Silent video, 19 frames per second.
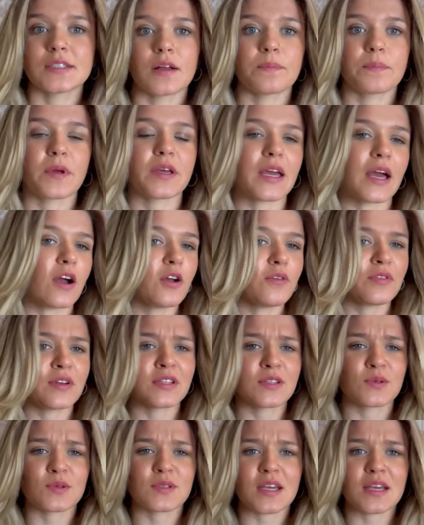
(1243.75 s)
But yeah, hopefully this
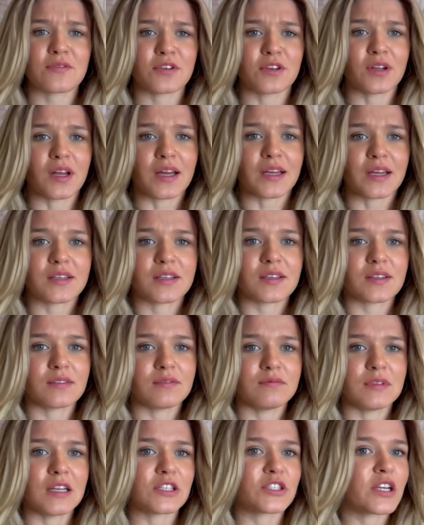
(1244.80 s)
will save you like
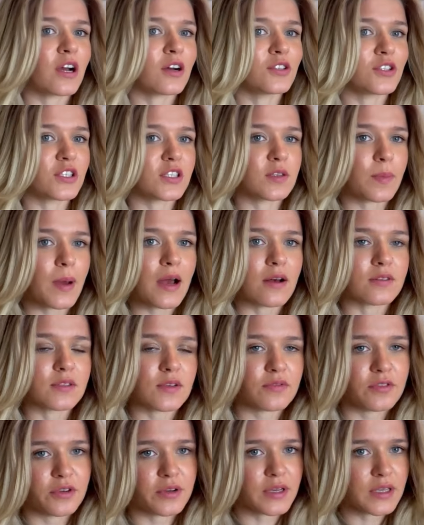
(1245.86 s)
literally hundreds of pounds if
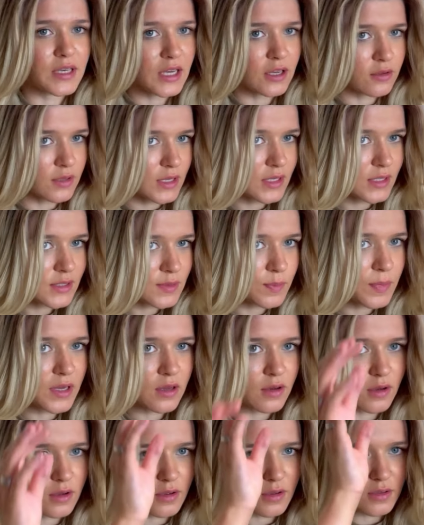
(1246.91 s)
you can nail this,
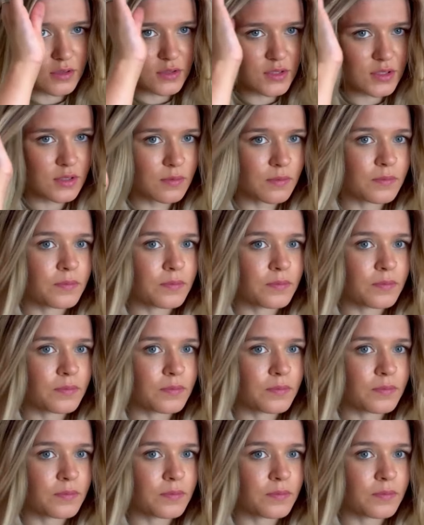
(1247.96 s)
because